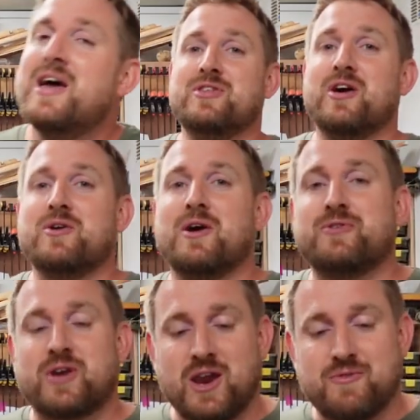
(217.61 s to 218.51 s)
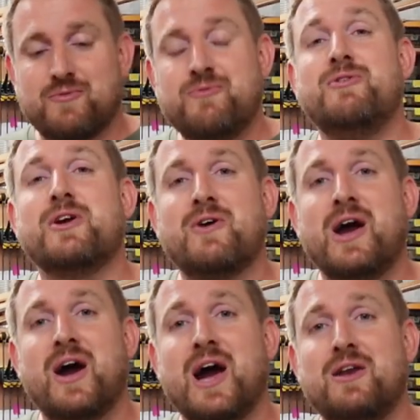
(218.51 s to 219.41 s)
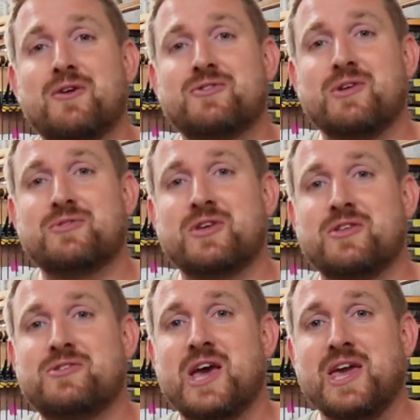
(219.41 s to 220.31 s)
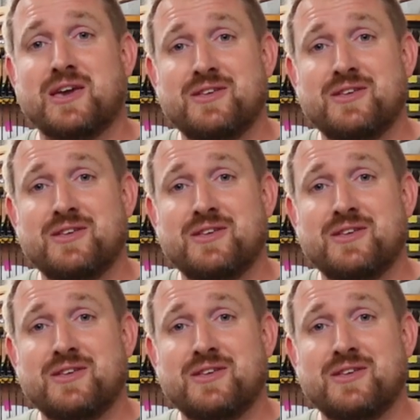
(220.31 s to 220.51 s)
You know, you have to kind of figure out how long stuff's going to take.